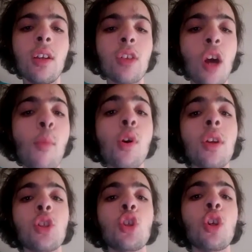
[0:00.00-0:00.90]
Tom
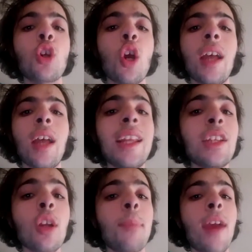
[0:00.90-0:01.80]
Hawkins should have got it, and he's
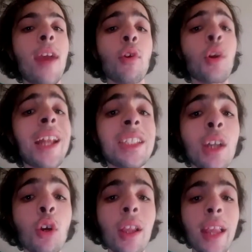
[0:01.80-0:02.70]
got a bad record, and he
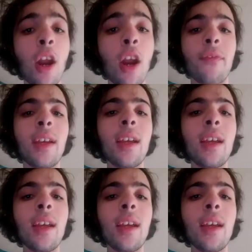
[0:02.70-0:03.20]
still got let off.